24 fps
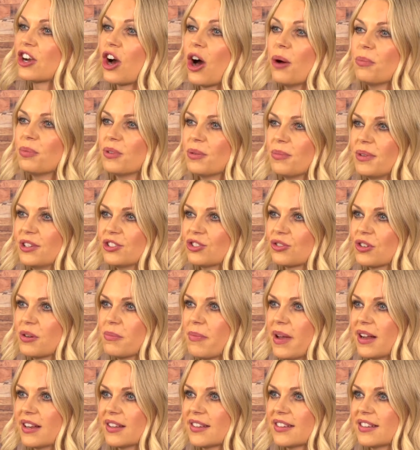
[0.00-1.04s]
complementary
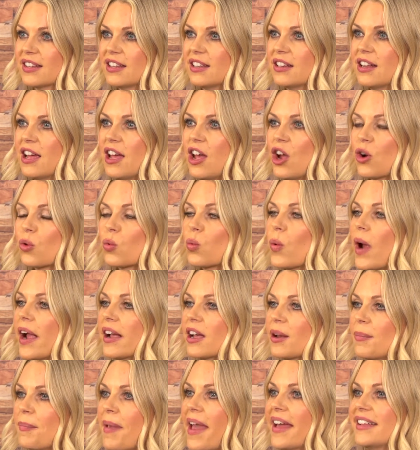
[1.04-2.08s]
medicine
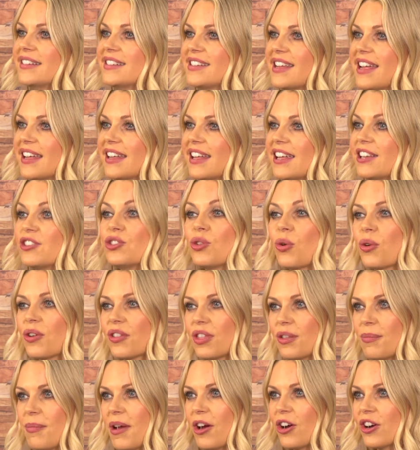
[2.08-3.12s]
recommend taking
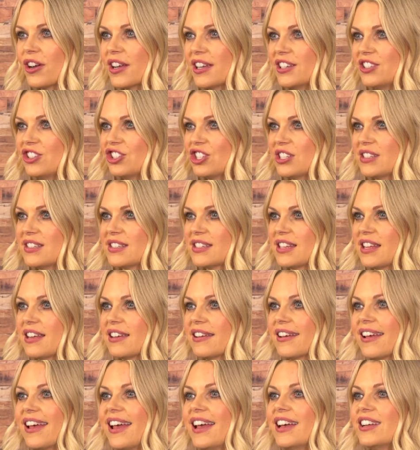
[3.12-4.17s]
North American
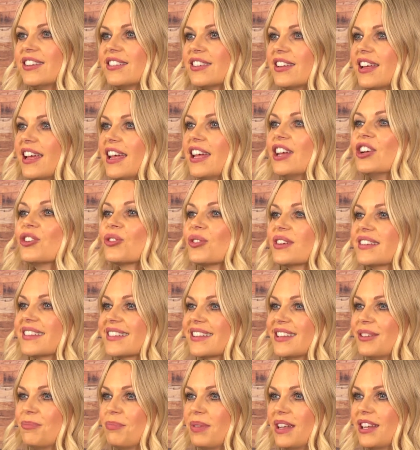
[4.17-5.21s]
ginseng to
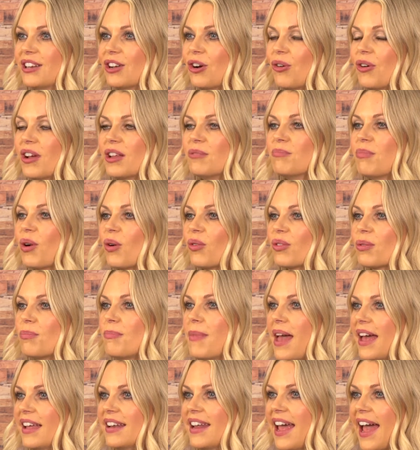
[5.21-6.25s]
increase libido in both
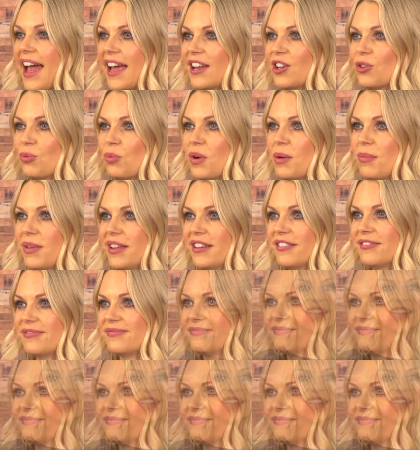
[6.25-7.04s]
men and women.